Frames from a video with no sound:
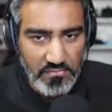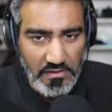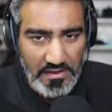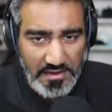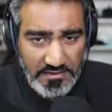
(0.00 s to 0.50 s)

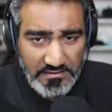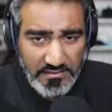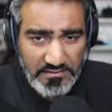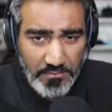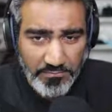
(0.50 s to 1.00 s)
In
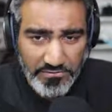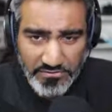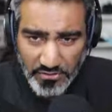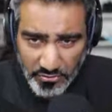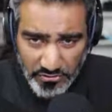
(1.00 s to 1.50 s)
this
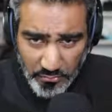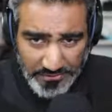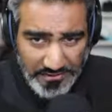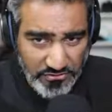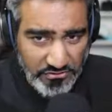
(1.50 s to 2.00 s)
episode, we
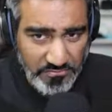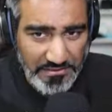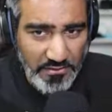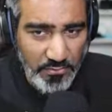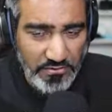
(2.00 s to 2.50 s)
get to
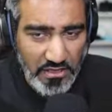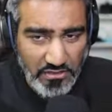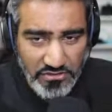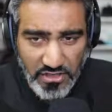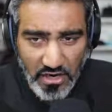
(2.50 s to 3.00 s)
speak with
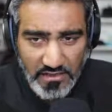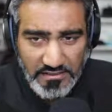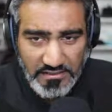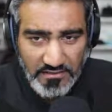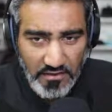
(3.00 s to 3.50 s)

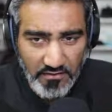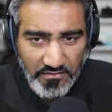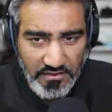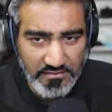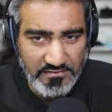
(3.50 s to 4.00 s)
Tawny
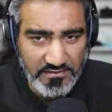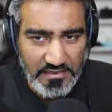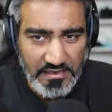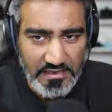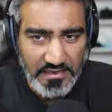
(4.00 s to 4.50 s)
Loveless,
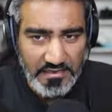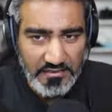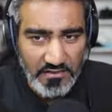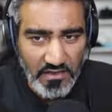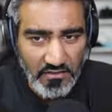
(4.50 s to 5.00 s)
a
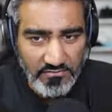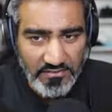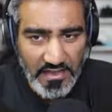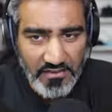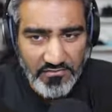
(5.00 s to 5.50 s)
love
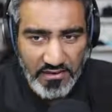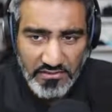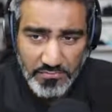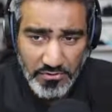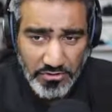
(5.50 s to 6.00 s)
life
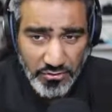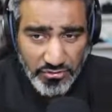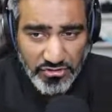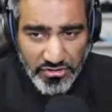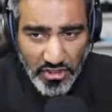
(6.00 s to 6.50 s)
expert whose
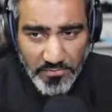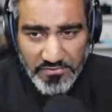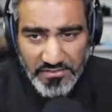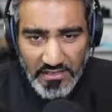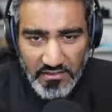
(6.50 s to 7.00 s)
sharp
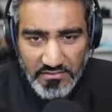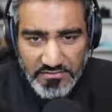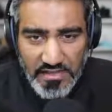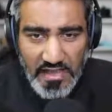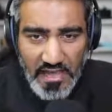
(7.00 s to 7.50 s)
skills
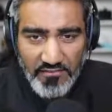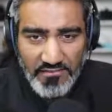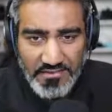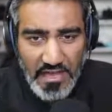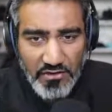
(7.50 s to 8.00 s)
have
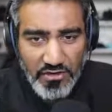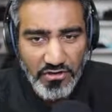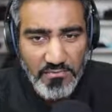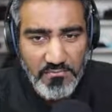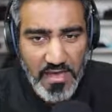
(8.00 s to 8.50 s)
allowed her to
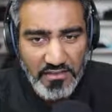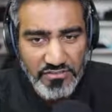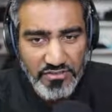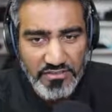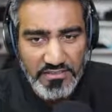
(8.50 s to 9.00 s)

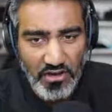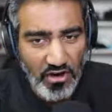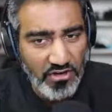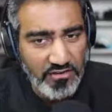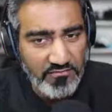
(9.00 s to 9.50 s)
master the
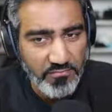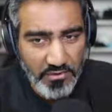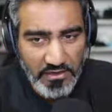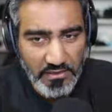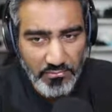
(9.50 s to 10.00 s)
art of
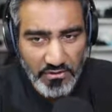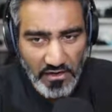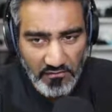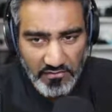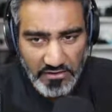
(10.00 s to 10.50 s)
breakup
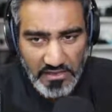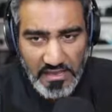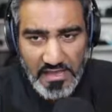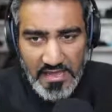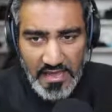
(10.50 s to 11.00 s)
recovery,
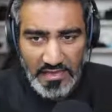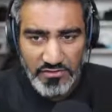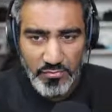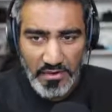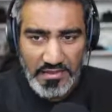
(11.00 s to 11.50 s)
as
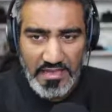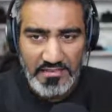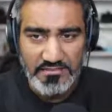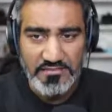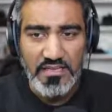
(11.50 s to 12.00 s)
well
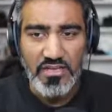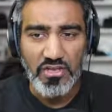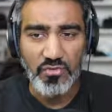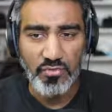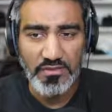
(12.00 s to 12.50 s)
as
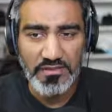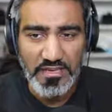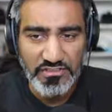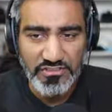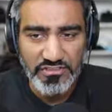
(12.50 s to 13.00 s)

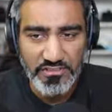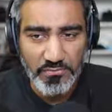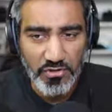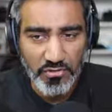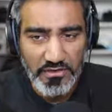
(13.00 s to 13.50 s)
relationship
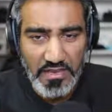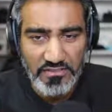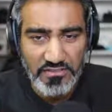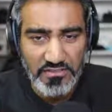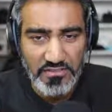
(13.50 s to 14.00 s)
creation.